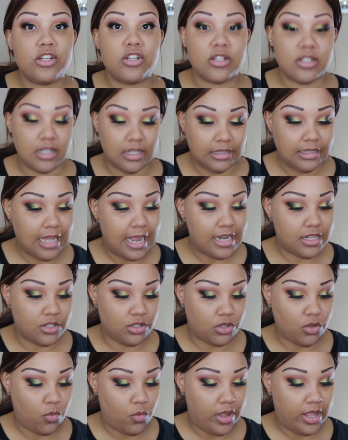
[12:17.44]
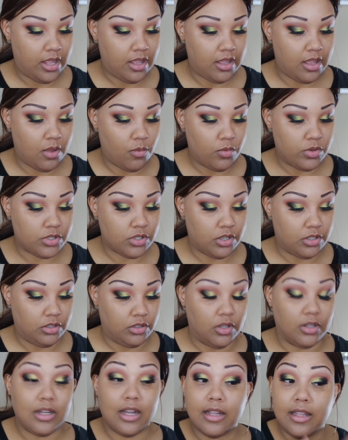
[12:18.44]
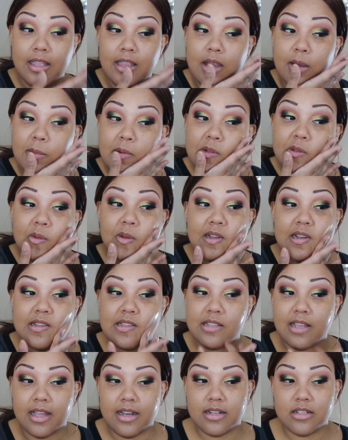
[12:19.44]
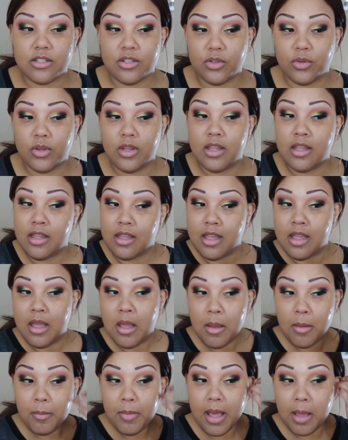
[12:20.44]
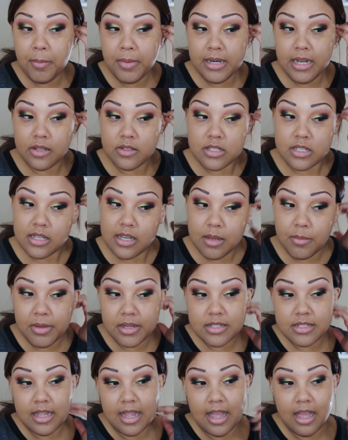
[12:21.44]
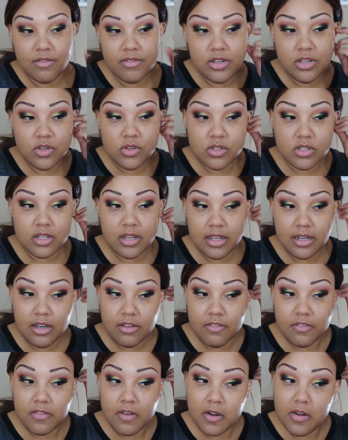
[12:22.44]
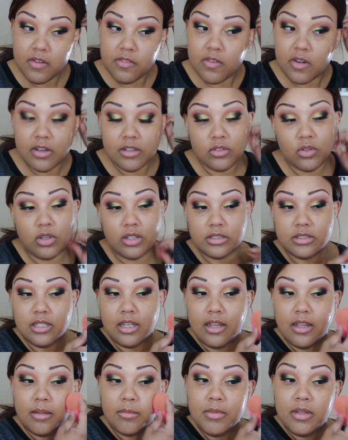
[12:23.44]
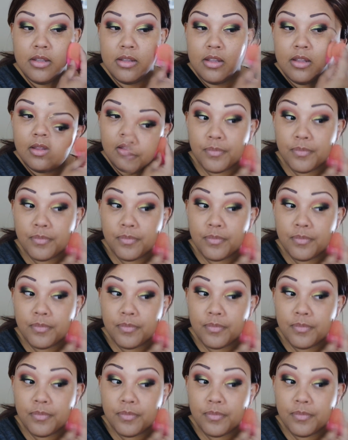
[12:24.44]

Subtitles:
just liked the way it was gonna look on camera. So I decided to pop it out today because I haven't used it in a very, very long time.